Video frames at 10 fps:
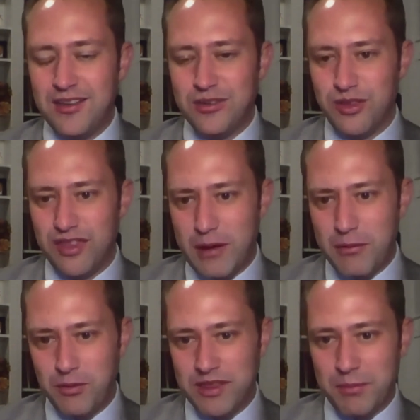so that they
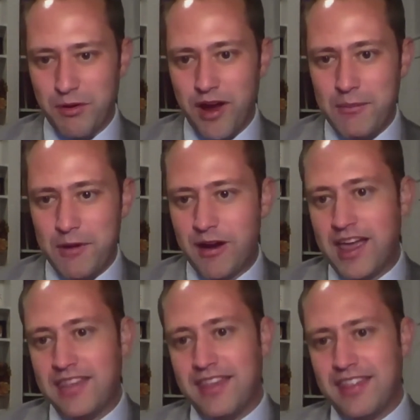would win the
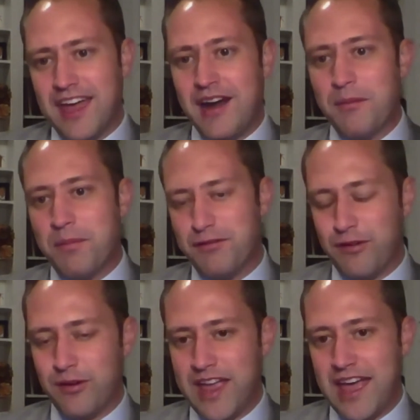primary and that their preferred